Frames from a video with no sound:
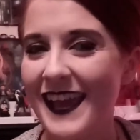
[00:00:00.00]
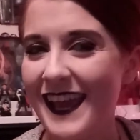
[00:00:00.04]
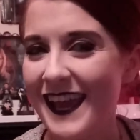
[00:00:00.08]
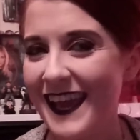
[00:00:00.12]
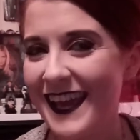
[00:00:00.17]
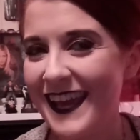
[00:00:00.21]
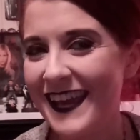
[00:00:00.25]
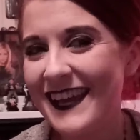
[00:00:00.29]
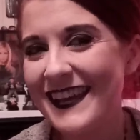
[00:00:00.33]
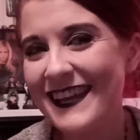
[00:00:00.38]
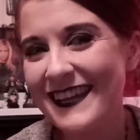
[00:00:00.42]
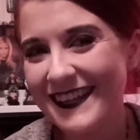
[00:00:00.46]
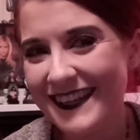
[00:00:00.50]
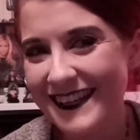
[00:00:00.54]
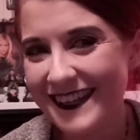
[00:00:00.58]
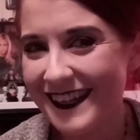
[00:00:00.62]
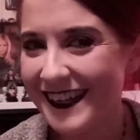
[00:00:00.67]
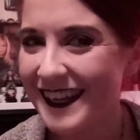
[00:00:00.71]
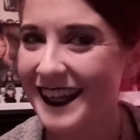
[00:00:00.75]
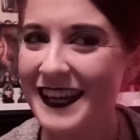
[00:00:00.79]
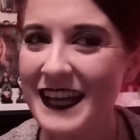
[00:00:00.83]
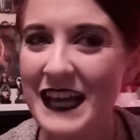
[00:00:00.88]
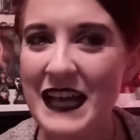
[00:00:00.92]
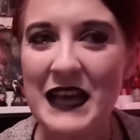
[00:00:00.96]

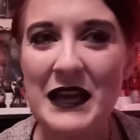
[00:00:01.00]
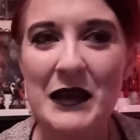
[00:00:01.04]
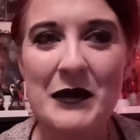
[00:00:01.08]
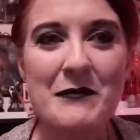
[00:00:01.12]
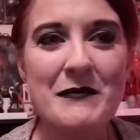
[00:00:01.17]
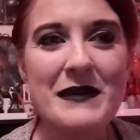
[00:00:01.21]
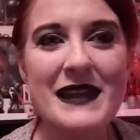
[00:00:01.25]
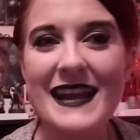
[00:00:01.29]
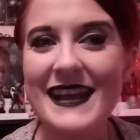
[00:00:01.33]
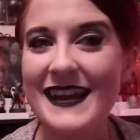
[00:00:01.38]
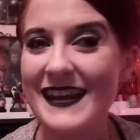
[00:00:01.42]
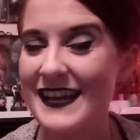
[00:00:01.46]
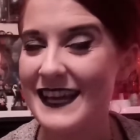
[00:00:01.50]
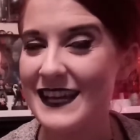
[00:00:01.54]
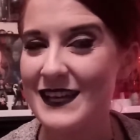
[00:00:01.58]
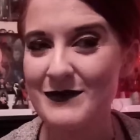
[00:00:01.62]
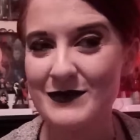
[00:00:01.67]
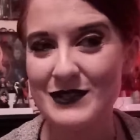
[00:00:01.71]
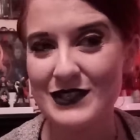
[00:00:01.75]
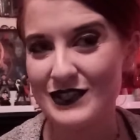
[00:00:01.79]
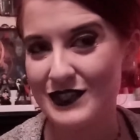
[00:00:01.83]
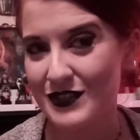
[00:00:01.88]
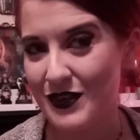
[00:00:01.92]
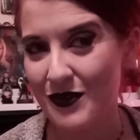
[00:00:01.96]
And me and
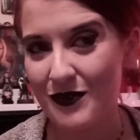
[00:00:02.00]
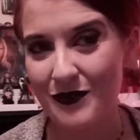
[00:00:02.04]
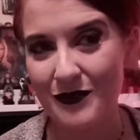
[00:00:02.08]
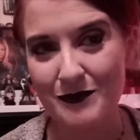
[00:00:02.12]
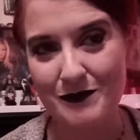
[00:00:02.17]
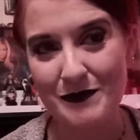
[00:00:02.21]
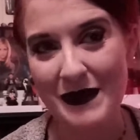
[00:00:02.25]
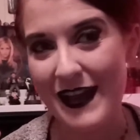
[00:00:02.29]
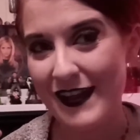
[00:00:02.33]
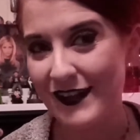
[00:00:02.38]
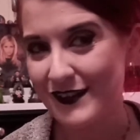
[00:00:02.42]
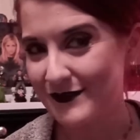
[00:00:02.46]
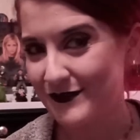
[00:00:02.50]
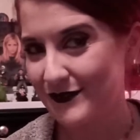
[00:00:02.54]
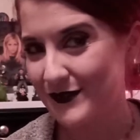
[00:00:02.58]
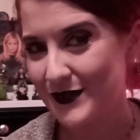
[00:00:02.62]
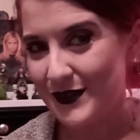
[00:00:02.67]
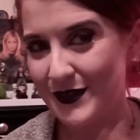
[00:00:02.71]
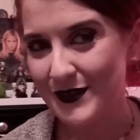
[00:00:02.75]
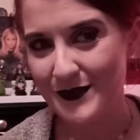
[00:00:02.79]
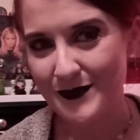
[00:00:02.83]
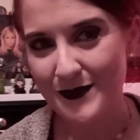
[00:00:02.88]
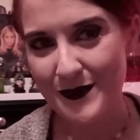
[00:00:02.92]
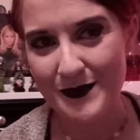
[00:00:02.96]
him just go back and
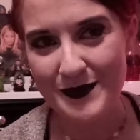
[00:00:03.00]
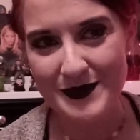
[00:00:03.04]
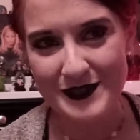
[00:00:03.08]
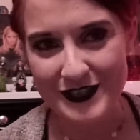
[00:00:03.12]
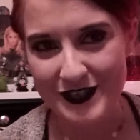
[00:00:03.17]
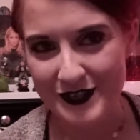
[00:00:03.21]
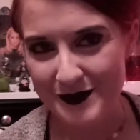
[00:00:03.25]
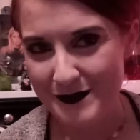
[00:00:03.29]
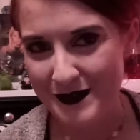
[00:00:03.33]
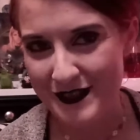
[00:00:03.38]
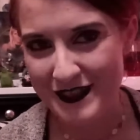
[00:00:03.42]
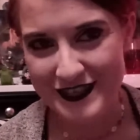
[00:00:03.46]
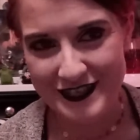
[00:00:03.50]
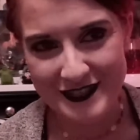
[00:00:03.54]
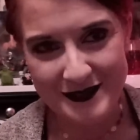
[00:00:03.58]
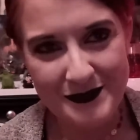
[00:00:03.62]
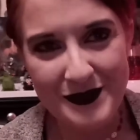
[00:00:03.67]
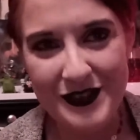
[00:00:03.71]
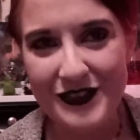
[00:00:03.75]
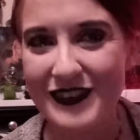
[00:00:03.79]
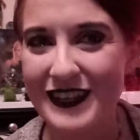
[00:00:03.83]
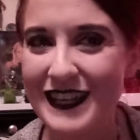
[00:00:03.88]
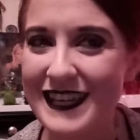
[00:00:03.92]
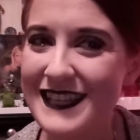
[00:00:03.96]
forth when we talk about this
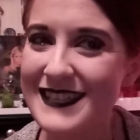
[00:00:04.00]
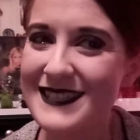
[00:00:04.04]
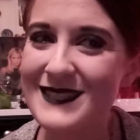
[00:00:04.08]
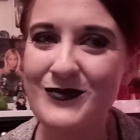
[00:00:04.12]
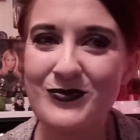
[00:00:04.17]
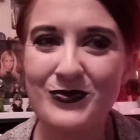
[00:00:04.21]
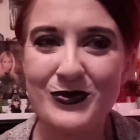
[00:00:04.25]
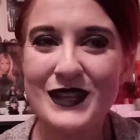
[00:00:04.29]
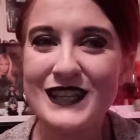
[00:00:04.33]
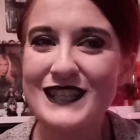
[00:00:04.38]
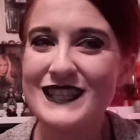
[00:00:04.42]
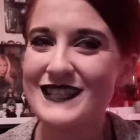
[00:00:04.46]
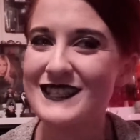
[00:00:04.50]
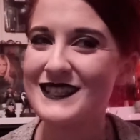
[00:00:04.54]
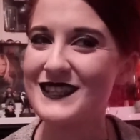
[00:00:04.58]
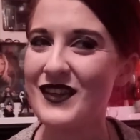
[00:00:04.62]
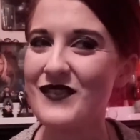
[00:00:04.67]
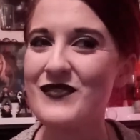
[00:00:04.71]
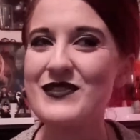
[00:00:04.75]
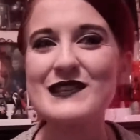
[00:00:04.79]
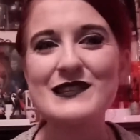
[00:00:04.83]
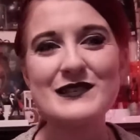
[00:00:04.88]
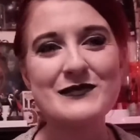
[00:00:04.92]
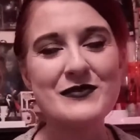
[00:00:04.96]
movie, because we just
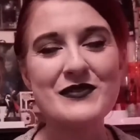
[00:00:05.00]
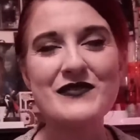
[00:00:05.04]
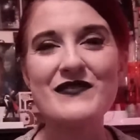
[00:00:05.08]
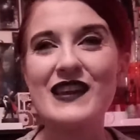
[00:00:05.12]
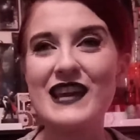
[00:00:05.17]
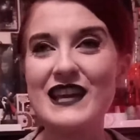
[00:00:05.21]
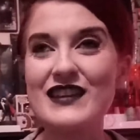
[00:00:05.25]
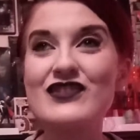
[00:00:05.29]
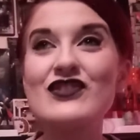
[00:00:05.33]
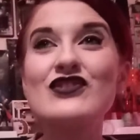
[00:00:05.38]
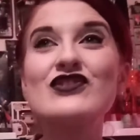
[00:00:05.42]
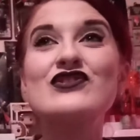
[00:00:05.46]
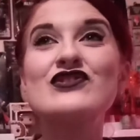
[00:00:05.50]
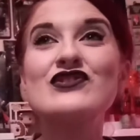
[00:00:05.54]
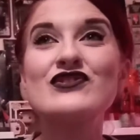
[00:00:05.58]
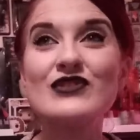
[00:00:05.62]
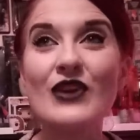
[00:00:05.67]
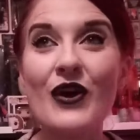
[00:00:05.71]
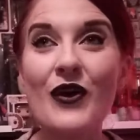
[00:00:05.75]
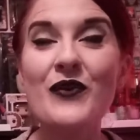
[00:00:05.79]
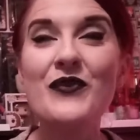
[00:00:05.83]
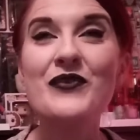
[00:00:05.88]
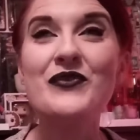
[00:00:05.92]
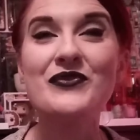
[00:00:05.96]
love this movie because it's
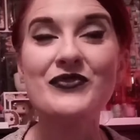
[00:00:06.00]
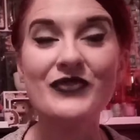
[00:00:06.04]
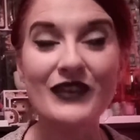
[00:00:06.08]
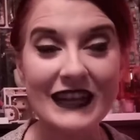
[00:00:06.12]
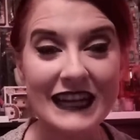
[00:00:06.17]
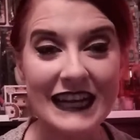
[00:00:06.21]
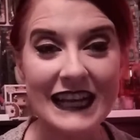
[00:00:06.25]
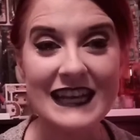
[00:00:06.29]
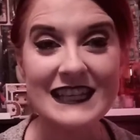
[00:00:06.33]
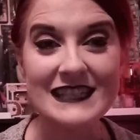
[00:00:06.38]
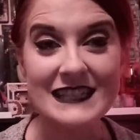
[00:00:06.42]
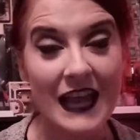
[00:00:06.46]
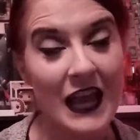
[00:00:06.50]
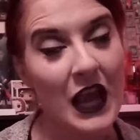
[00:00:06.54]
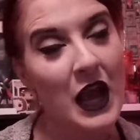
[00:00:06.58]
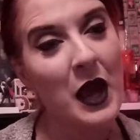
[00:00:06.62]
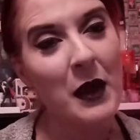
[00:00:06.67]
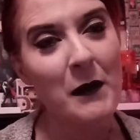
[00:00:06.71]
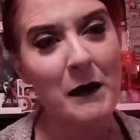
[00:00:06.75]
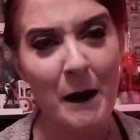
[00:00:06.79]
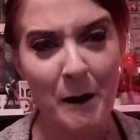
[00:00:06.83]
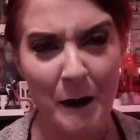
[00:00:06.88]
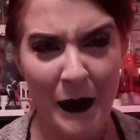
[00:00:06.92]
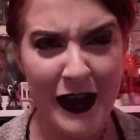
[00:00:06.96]
so funny. It's like,
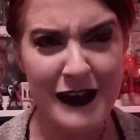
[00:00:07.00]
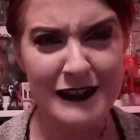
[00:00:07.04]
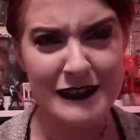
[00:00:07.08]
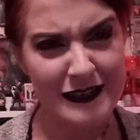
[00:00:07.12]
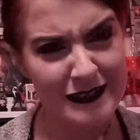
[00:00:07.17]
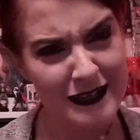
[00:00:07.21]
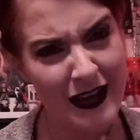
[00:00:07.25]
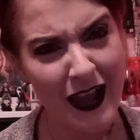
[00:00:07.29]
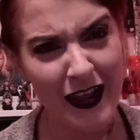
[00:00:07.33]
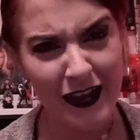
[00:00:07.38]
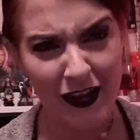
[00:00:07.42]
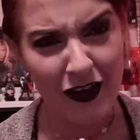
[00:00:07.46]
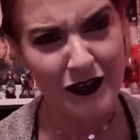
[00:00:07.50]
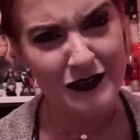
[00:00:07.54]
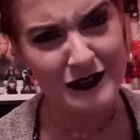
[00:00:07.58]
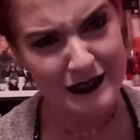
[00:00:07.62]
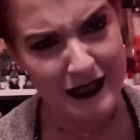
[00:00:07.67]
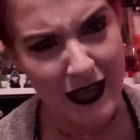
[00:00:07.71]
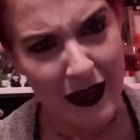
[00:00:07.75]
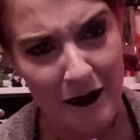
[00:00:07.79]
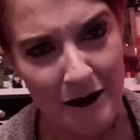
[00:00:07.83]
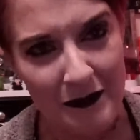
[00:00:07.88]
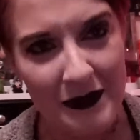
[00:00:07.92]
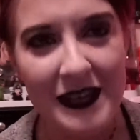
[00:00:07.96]
"Prepare to die, your
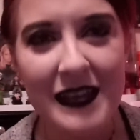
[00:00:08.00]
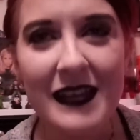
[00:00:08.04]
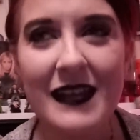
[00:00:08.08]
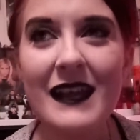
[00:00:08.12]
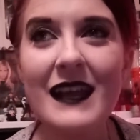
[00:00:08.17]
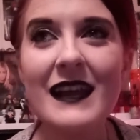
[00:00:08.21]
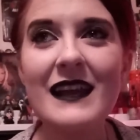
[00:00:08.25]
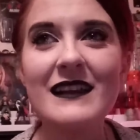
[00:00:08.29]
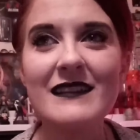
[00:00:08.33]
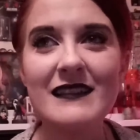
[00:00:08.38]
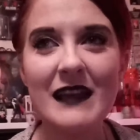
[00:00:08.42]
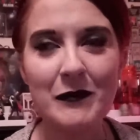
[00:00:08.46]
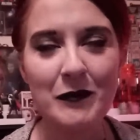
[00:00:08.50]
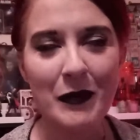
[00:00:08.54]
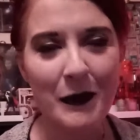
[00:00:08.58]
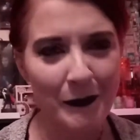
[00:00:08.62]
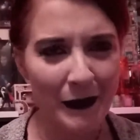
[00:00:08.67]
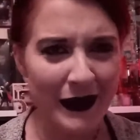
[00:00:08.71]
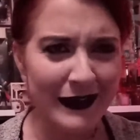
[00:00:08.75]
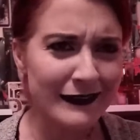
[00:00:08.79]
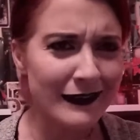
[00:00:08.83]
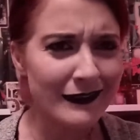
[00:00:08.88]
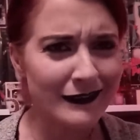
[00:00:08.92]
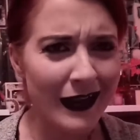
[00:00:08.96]
scum." He's like,
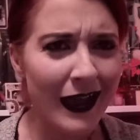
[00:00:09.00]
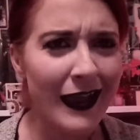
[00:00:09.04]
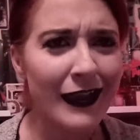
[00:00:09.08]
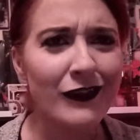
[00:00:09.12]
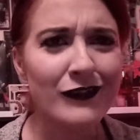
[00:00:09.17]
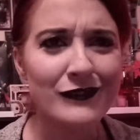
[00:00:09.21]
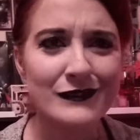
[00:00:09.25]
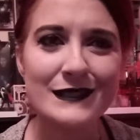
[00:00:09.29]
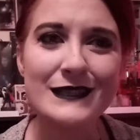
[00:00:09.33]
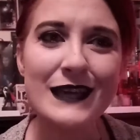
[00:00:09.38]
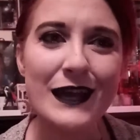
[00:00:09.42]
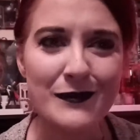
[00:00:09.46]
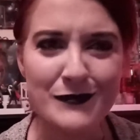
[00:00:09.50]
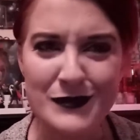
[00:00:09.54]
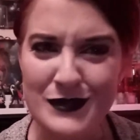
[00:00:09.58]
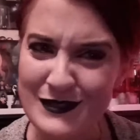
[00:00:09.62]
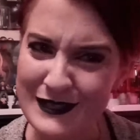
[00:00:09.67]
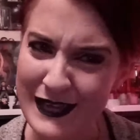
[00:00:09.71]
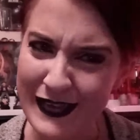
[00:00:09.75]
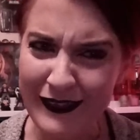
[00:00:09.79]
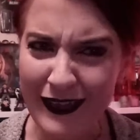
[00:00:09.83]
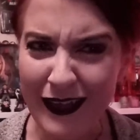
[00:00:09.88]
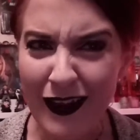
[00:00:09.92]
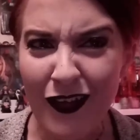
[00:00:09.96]
"Prepare to die, your scum. You
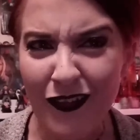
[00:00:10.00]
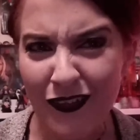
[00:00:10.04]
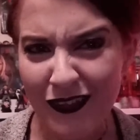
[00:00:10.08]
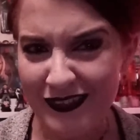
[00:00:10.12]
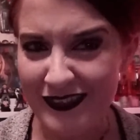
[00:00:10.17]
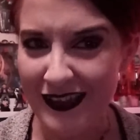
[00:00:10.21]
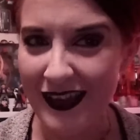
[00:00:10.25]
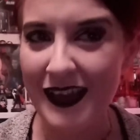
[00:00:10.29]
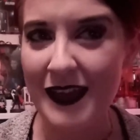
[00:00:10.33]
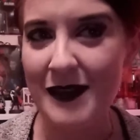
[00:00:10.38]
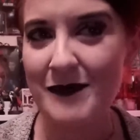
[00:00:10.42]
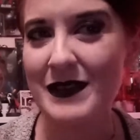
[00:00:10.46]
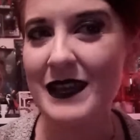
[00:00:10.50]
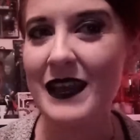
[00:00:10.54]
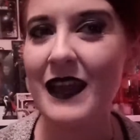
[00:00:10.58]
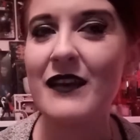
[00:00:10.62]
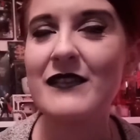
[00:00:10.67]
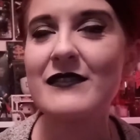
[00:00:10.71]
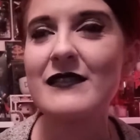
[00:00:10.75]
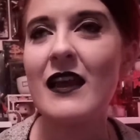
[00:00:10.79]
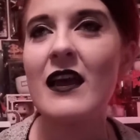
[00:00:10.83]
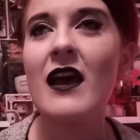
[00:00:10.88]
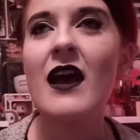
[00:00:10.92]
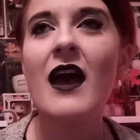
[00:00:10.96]
say that all the time." And he
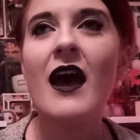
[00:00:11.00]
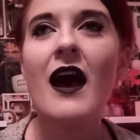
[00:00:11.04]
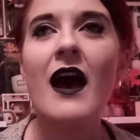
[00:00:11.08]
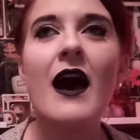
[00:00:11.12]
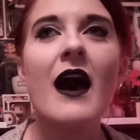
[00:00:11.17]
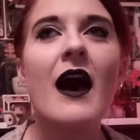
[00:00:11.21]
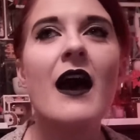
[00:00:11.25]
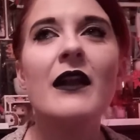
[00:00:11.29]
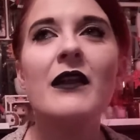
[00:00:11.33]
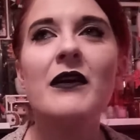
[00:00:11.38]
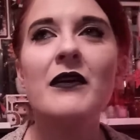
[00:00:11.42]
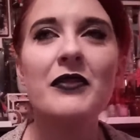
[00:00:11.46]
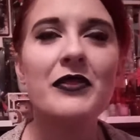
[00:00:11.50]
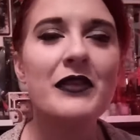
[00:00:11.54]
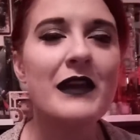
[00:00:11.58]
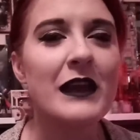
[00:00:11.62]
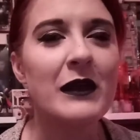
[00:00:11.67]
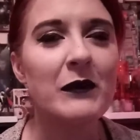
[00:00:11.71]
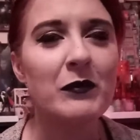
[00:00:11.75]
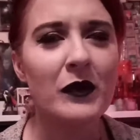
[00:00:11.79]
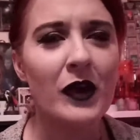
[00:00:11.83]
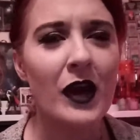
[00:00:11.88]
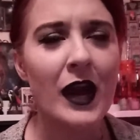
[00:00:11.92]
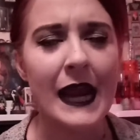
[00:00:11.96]
goes, "I don't
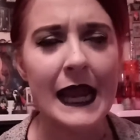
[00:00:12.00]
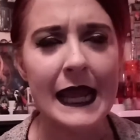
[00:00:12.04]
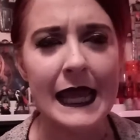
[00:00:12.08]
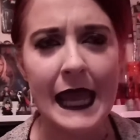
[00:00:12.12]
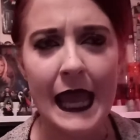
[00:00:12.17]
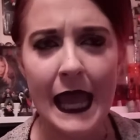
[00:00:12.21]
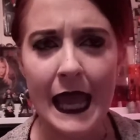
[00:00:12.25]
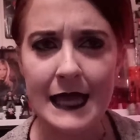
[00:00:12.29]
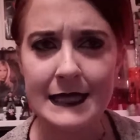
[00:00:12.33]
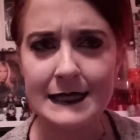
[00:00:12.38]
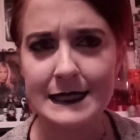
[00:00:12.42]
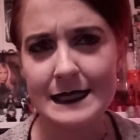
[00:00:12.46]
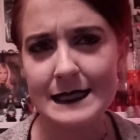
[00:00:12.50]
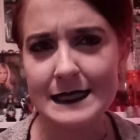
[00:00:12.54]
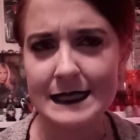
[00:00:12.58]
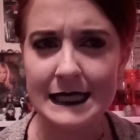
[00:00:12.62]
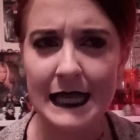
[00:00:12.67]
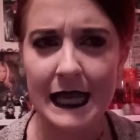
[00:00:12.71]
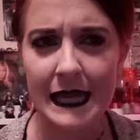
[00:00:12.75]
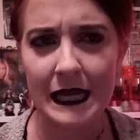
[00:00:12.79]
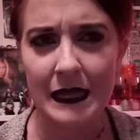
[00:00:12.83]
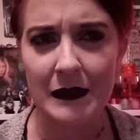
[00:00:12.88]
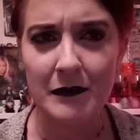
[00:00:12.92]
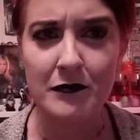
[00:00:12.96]
think we're in Kansas
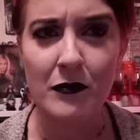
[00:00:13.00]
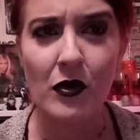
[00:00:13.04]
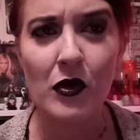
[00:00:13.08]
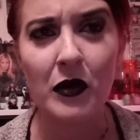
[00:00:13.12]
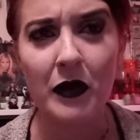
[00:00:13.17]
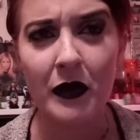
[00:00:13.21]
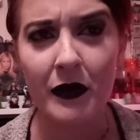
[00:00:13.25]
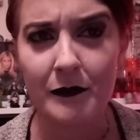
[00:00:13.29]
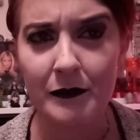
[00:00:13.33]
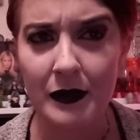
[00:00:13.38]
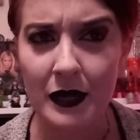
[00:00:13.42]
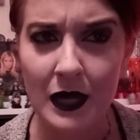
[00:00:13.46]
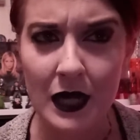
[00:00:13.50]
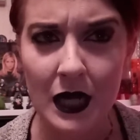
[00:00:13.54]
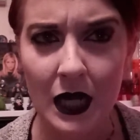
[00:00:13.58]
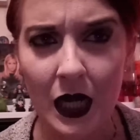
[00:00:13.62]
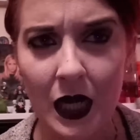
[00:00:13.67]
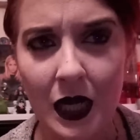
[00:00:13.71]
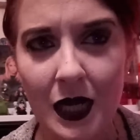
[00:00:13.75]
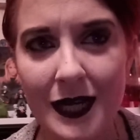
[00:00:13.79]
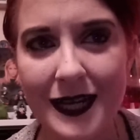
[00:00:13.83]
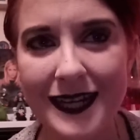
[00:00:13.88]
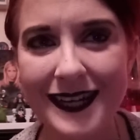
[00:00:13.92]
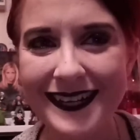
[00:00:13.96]
anymore,
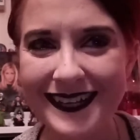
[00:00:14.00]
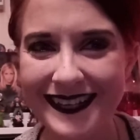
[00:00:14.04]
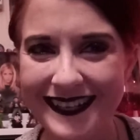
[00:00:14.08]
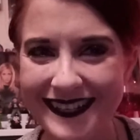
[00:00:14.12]
bugger."